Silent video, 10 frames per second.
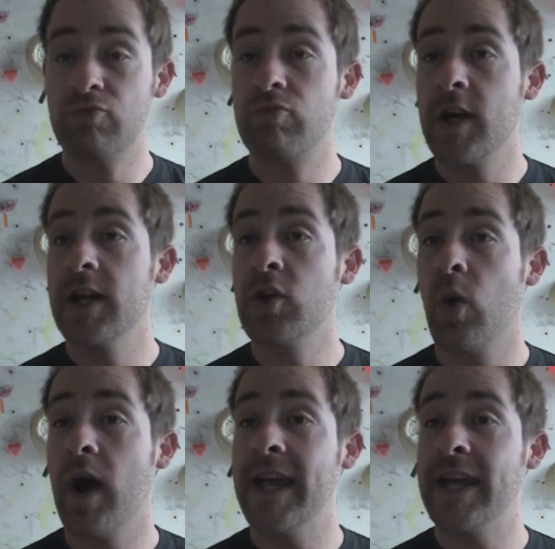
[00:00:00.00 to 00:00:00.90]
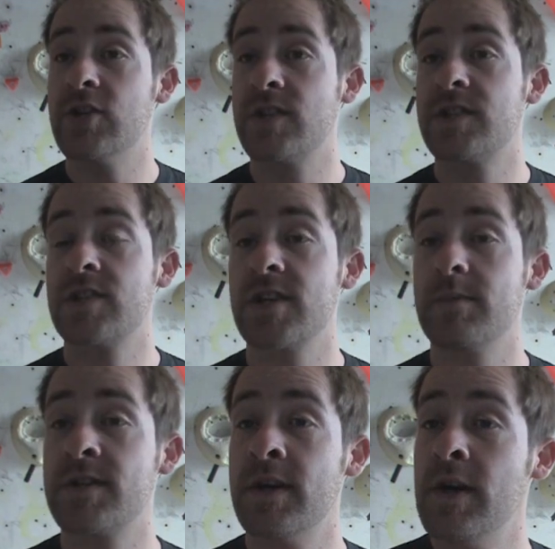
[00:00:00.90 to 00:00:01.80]
really quite interesting
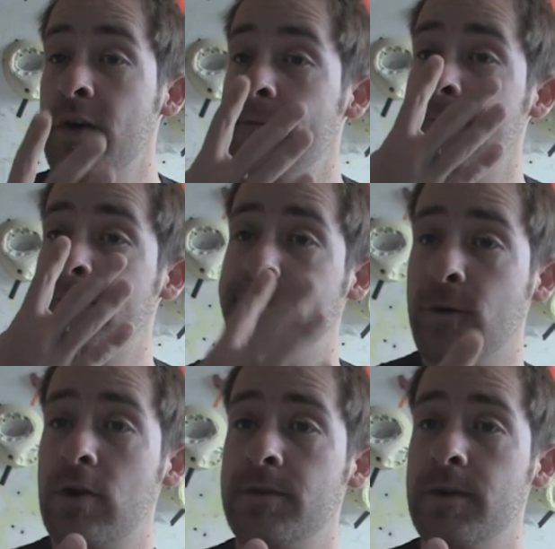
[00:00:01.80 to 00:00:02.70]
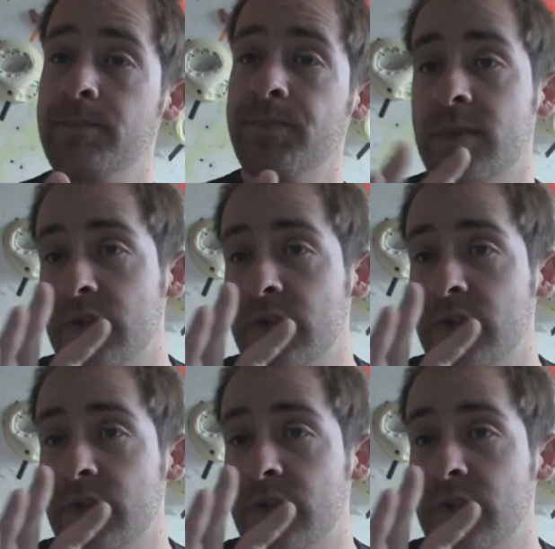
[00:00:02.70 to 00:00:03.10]
shapes. 4 of them,